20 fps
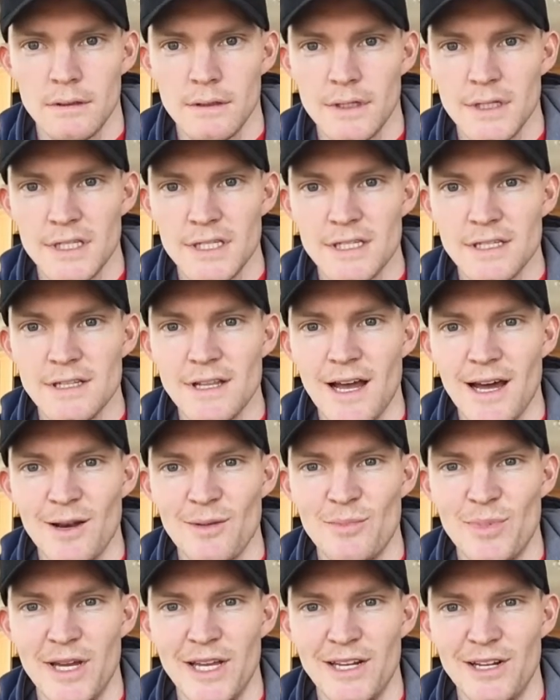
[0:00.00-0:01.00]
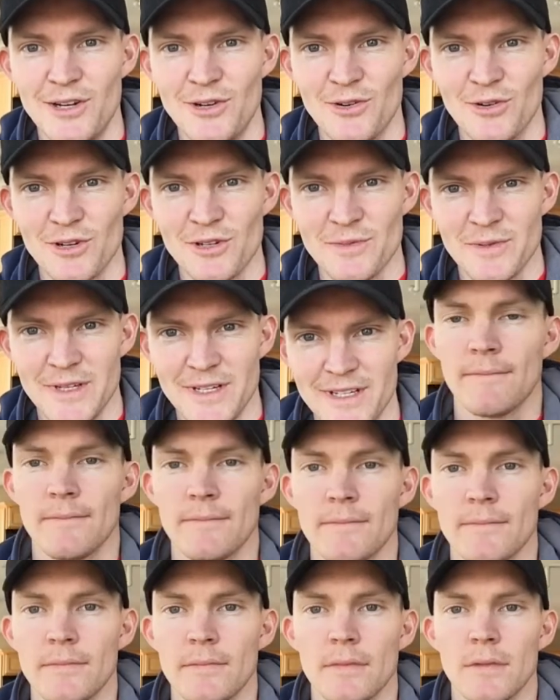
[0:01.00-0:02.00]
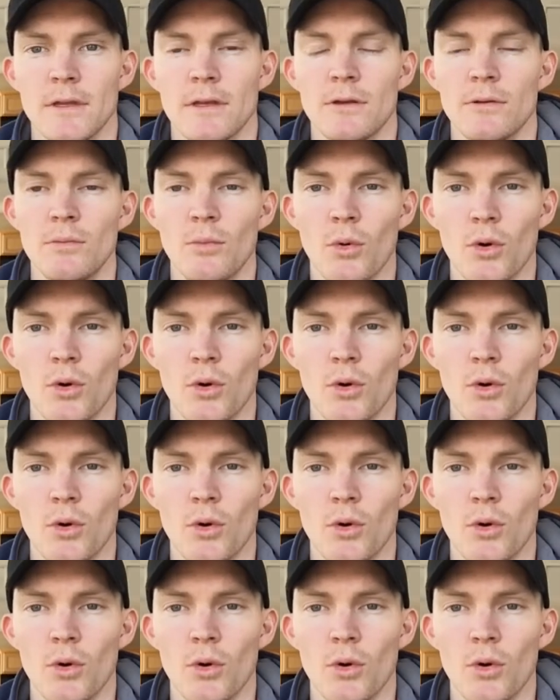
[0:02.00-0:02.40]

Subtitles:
This is not a paid endorsement. Good